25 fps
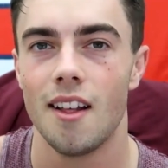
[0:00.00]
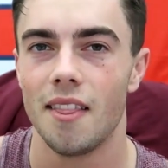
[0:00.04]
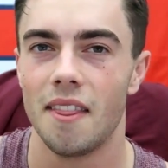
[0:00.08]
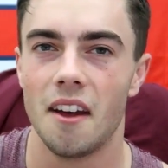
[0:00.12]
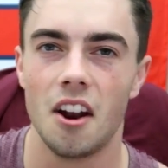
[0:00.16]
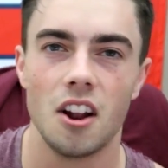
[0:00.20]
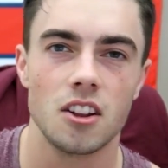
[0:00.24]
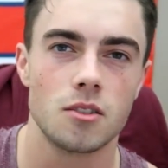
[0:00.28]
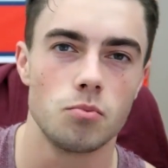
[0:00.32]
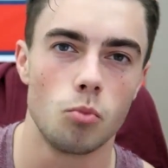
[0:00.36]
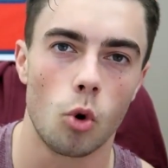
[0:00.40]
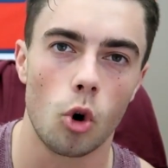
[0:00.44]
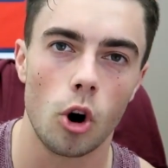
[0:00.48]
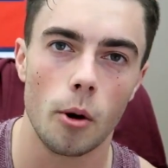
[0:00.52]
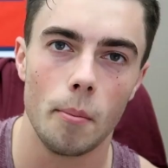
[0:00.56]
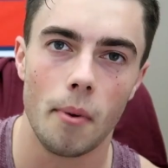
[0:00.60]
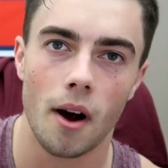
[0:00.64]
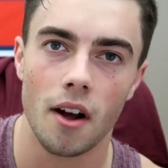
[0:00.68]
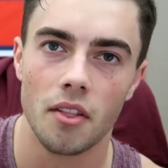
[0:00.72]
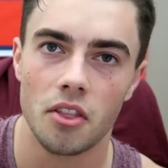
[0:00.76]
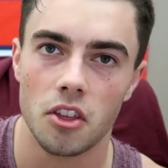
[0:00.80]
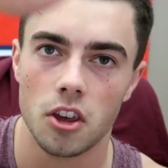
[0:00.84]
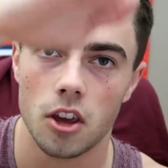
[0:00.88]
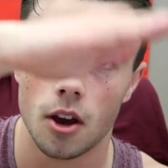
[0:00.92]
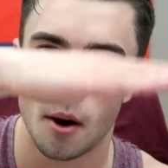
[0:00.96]
then it's more
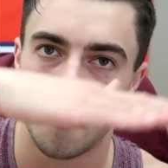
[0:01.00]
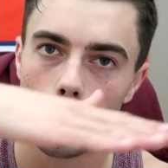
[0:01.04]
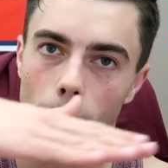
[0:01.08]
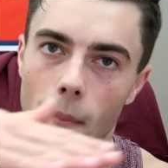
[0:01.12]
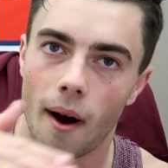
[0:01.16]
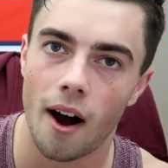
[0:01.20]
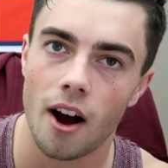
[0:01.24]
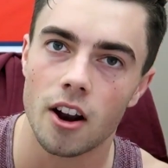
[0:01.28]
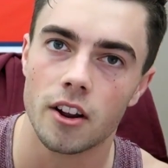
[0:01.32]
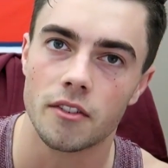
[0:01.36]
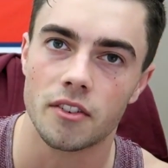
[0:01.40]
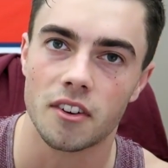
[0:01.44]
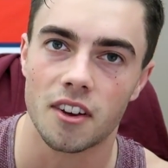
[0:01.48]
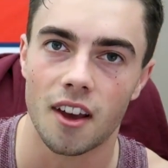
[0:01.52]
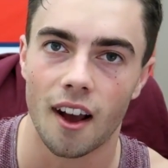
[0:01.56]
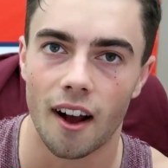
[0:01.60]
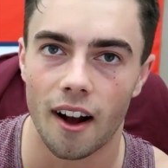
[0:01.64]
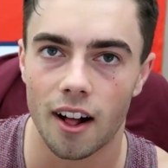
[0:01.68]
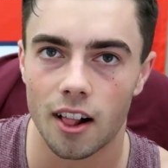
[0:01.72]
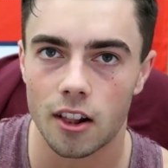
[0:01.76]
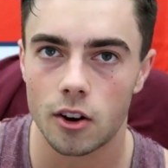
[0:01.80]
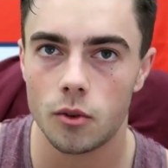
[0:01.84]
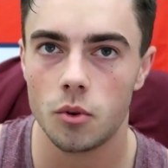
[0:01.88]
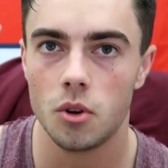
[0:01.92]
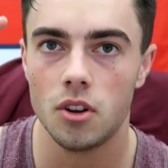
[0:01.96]
about the amount of
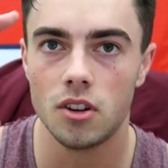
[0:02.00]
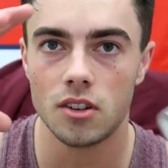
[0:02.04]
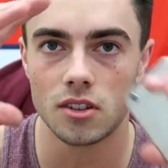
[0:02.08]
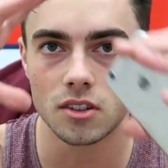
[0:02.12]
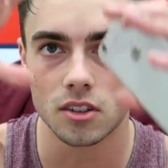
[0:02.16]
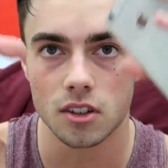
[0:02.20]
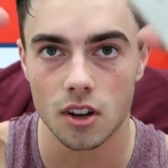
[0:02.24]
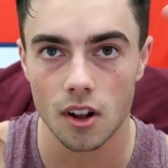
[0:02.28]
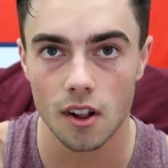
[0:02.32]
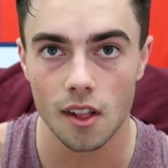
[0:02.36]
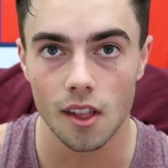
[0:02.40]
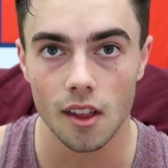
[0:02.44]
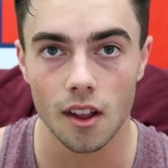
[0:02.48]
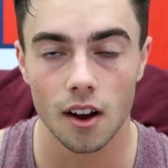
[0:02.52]
calories